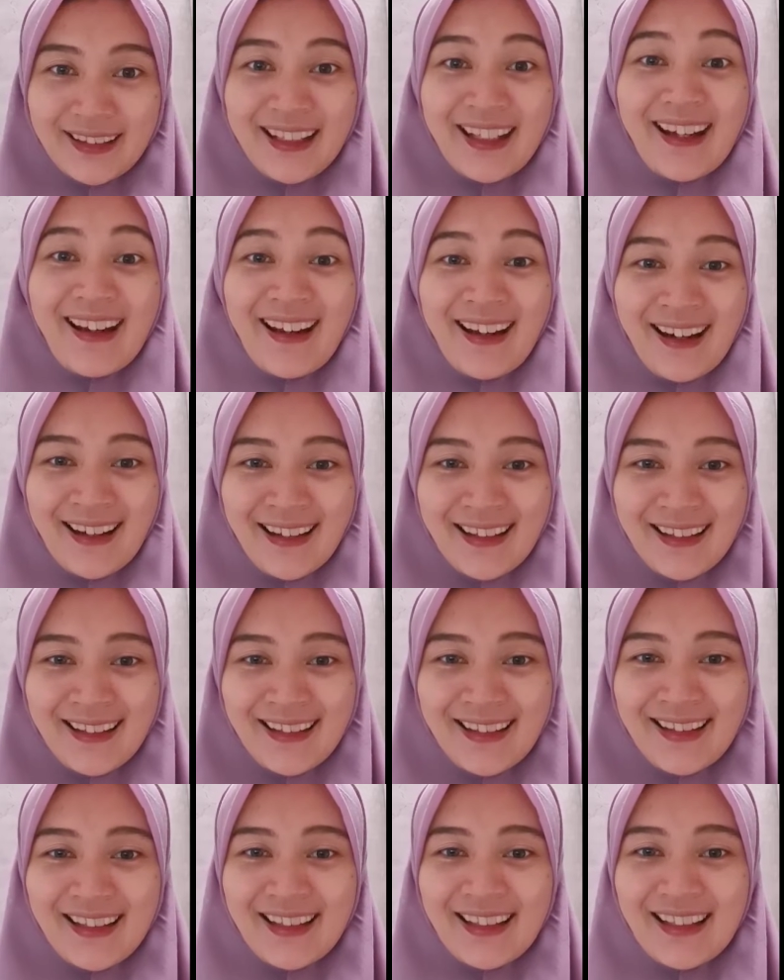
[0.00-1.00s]
They are
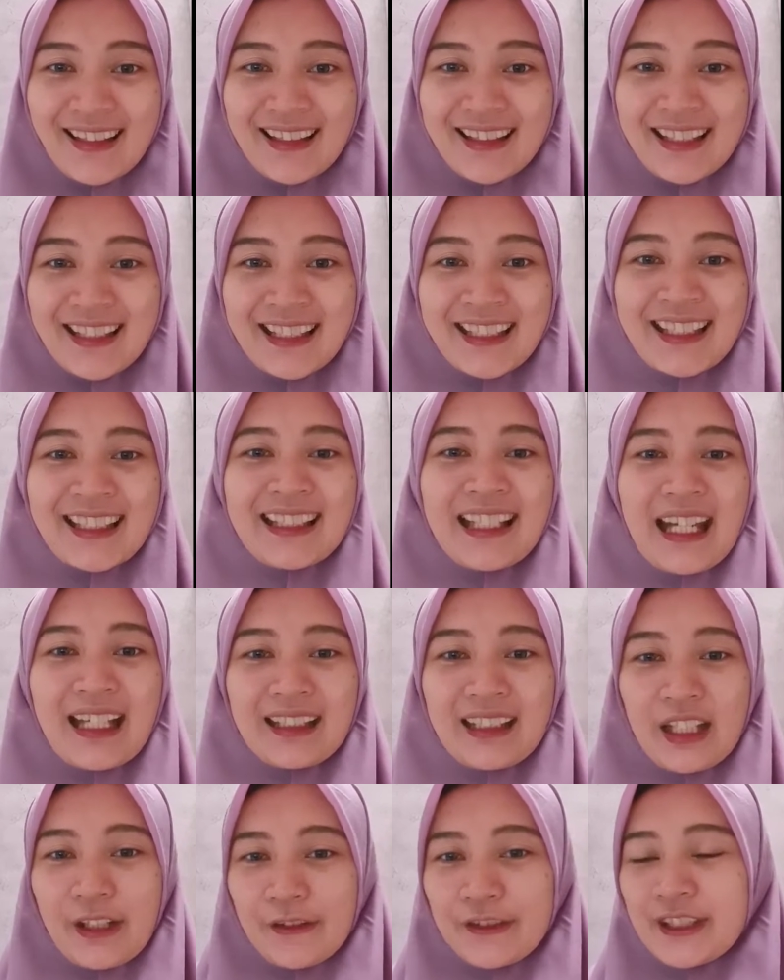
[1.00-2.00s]
the
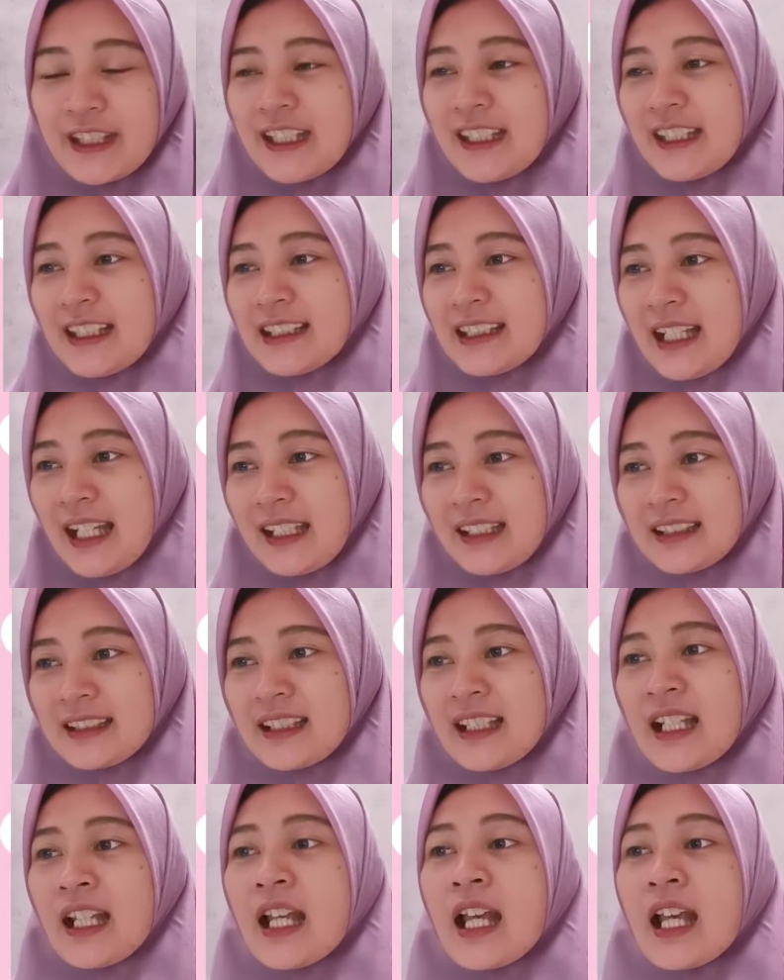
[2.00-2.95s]
connectives in the text.